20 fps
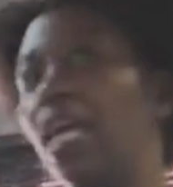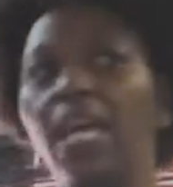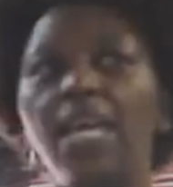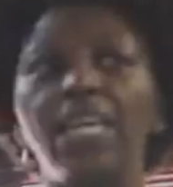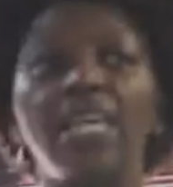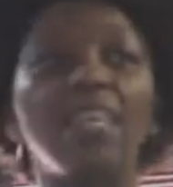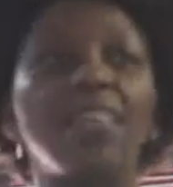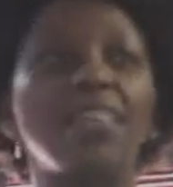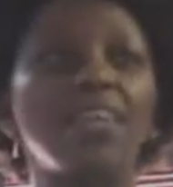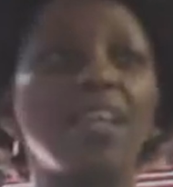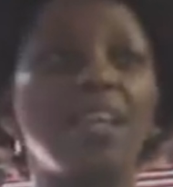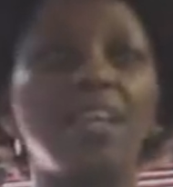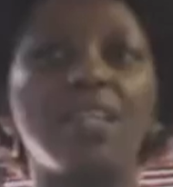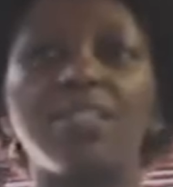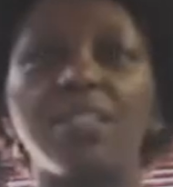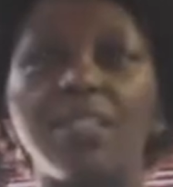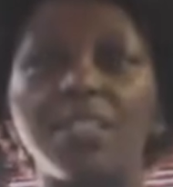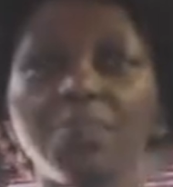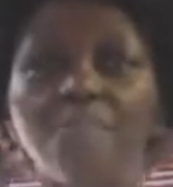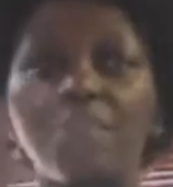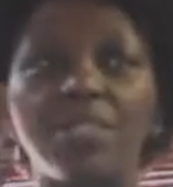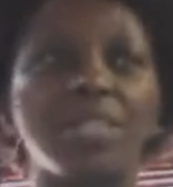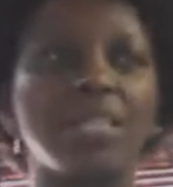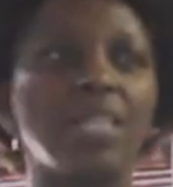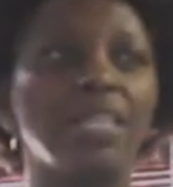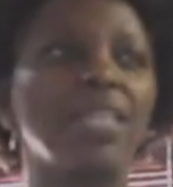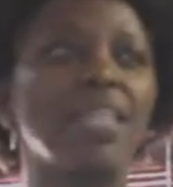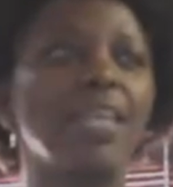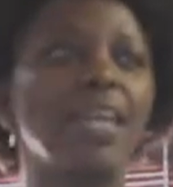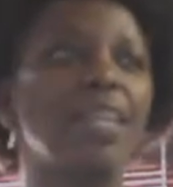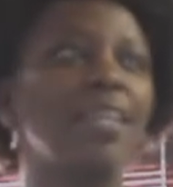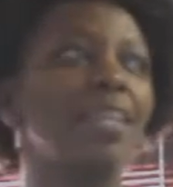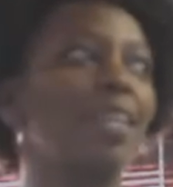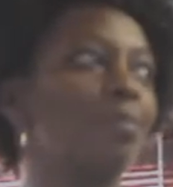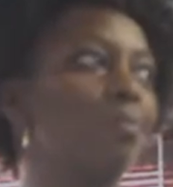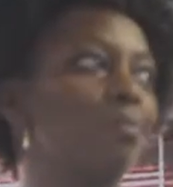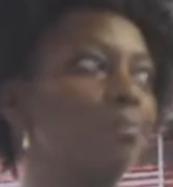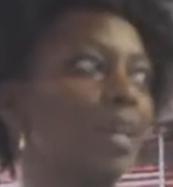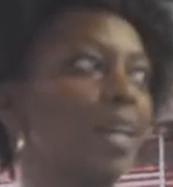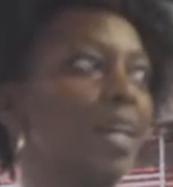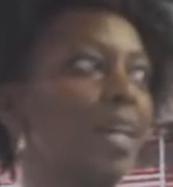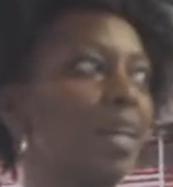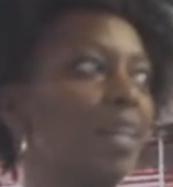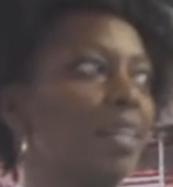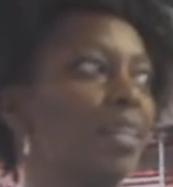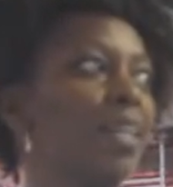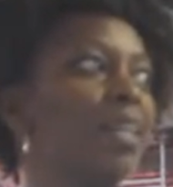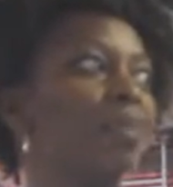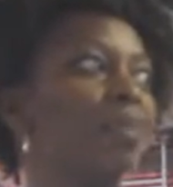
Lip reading: And I think, as has been said earlier by earlier